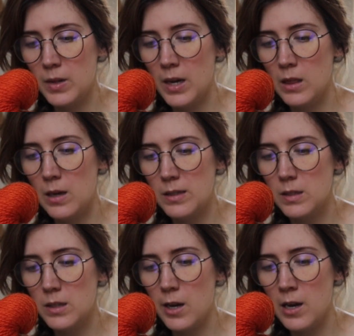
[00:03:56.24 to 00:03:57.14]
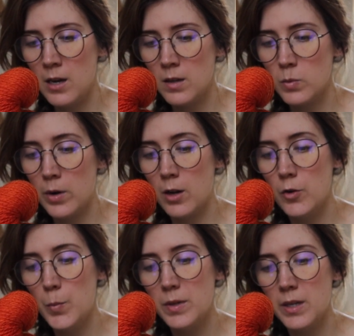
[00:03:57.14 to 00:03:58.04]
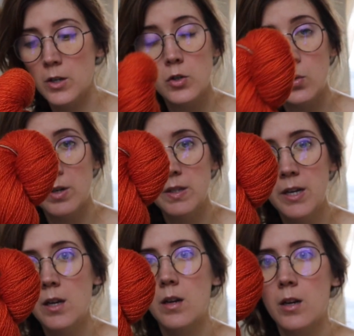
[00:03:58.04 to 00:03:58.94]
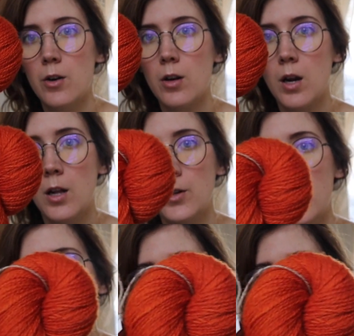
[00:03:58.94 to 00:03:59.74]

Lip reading: and this is 100% Dorset in her colorway